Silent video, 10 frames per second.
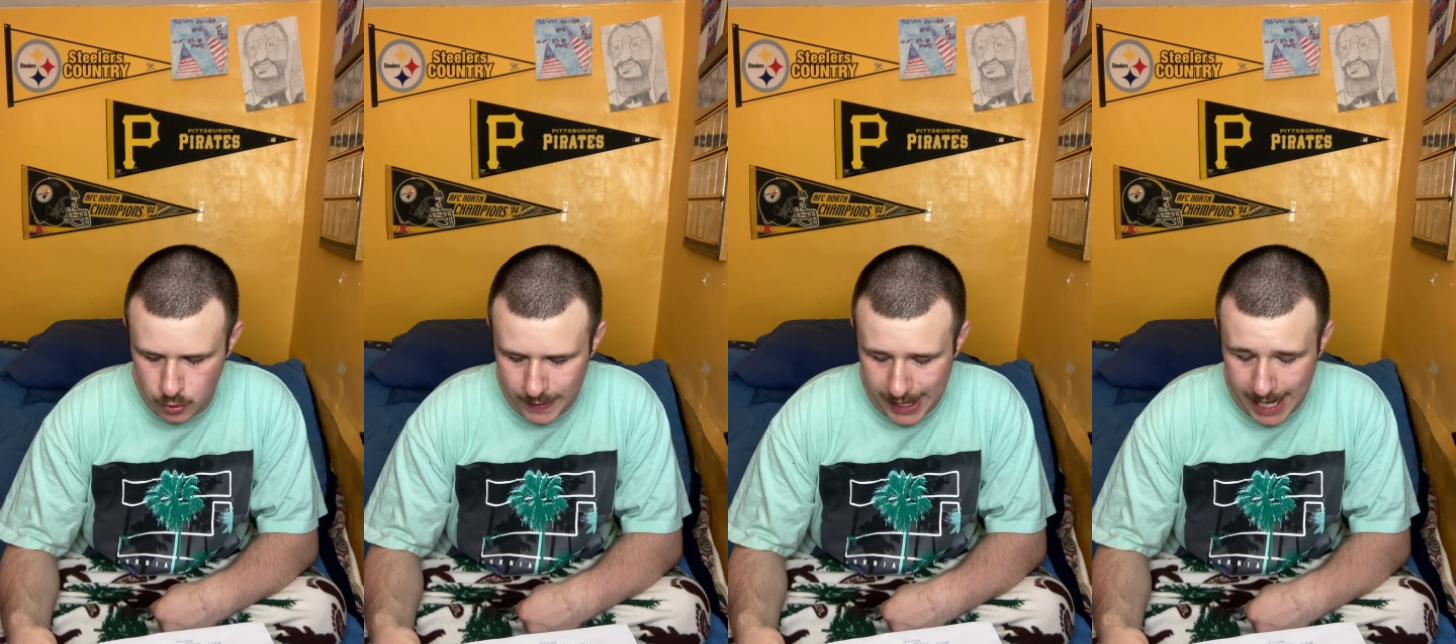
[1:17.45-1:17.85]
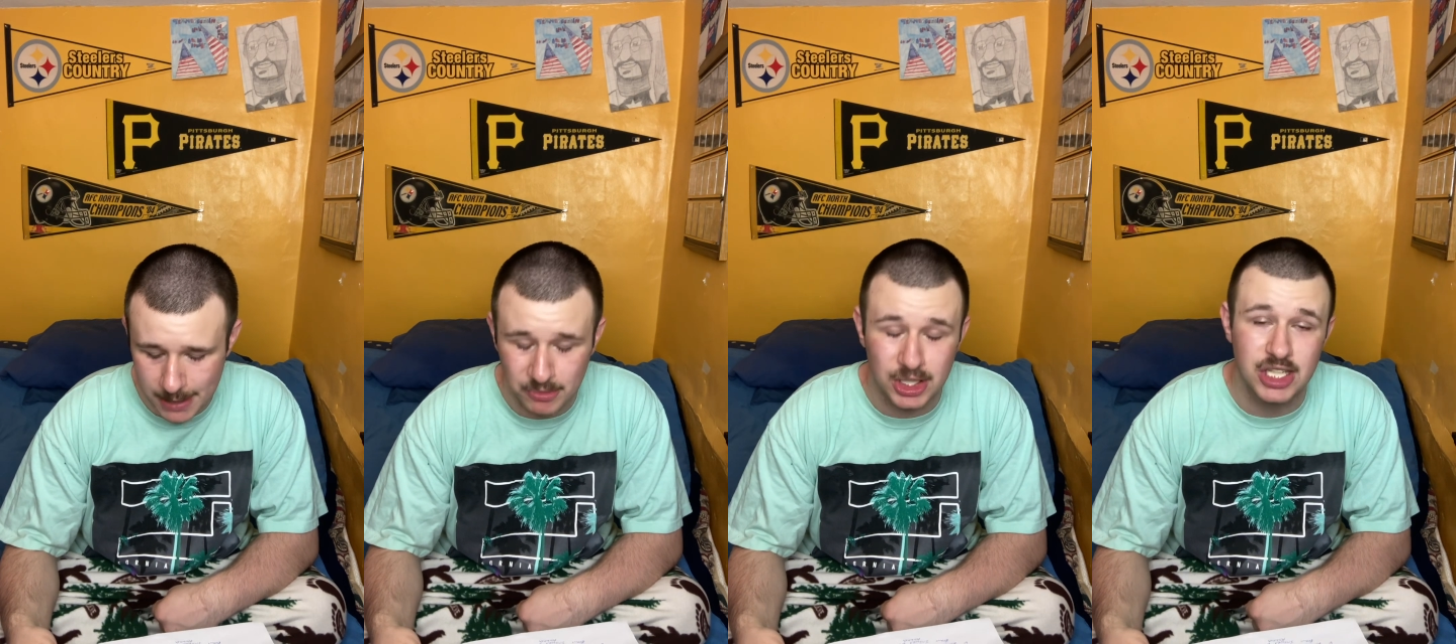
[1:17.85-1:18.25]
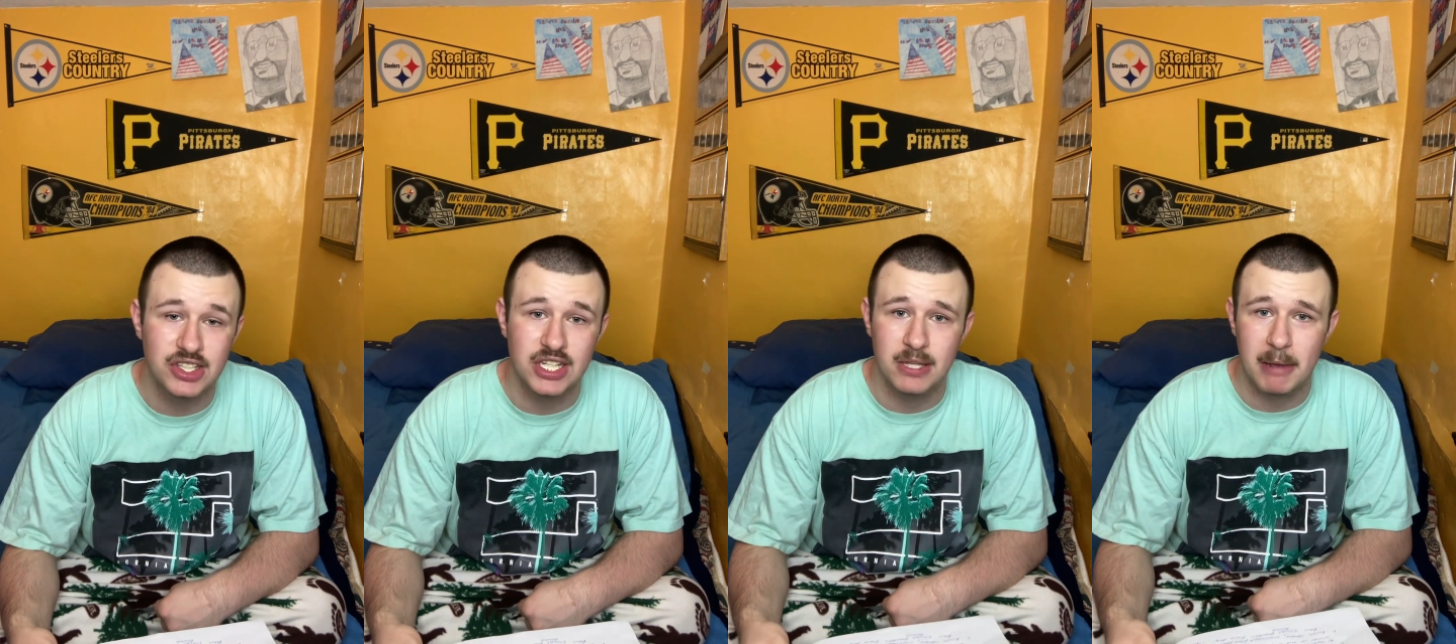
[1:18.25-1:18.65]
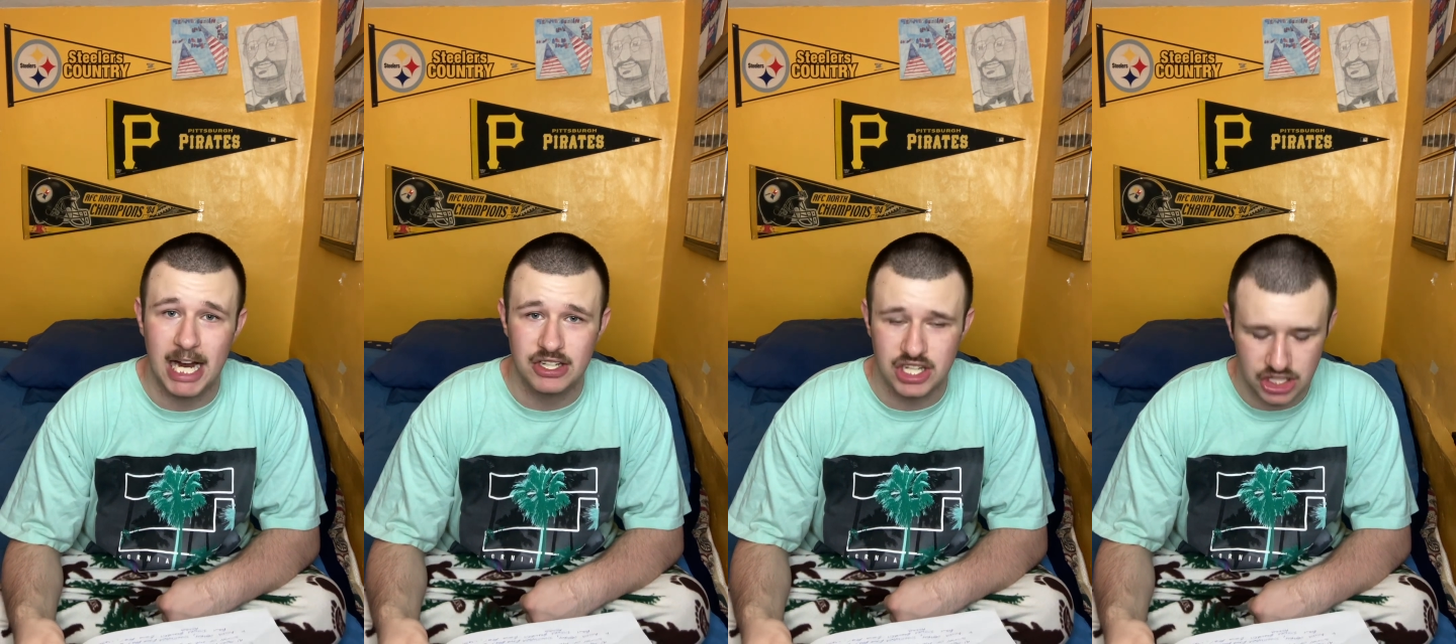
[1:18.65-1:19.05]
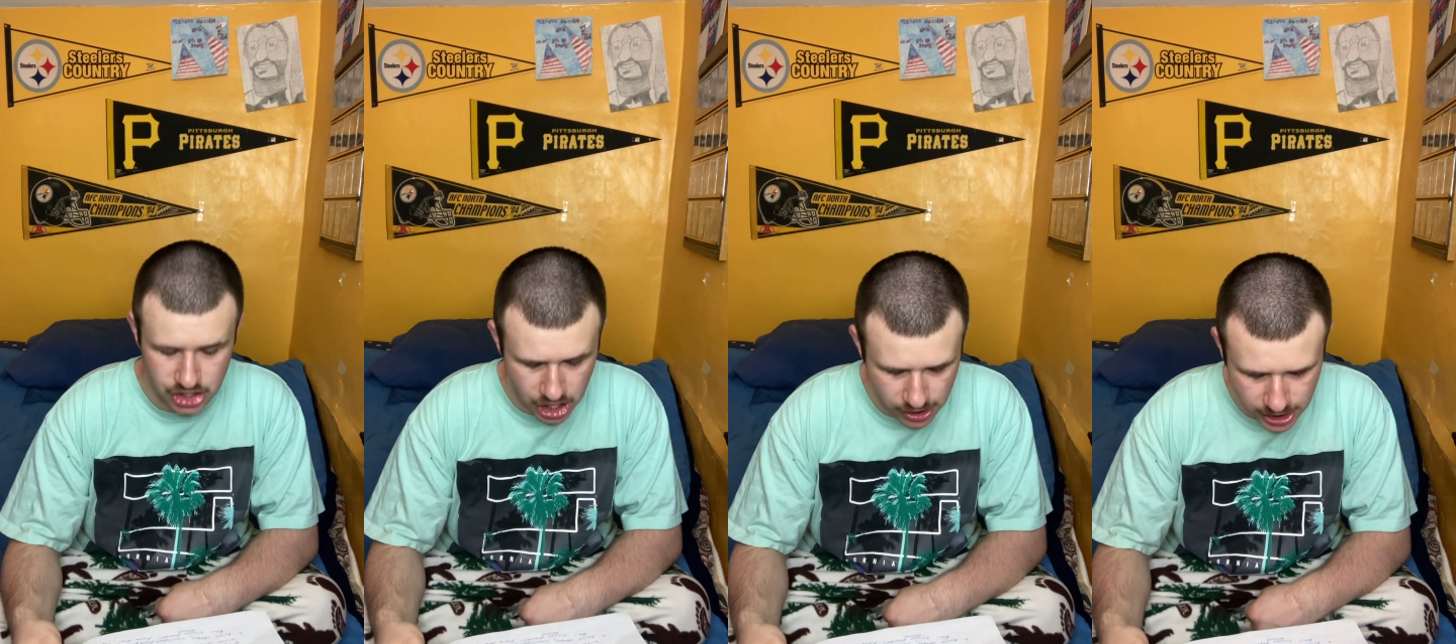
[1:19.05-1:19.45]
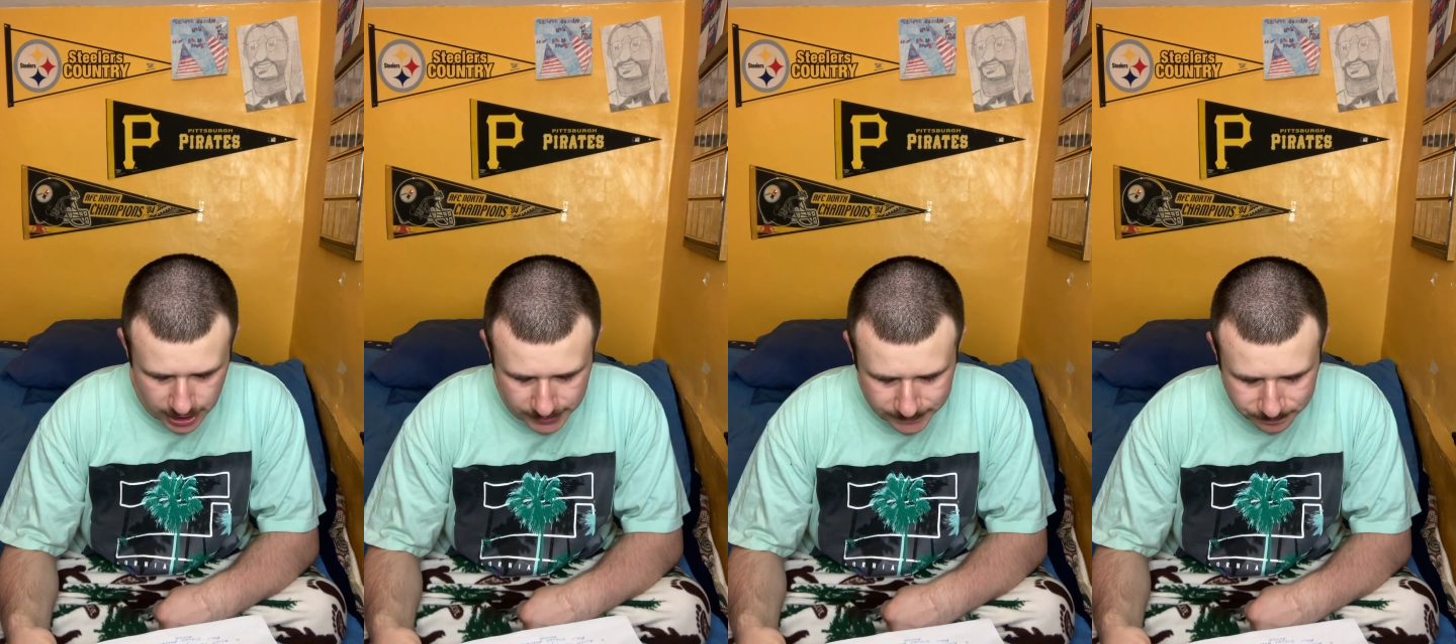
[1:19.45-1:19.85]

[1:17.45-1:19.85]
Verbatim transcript: an ambulance in the backstage area.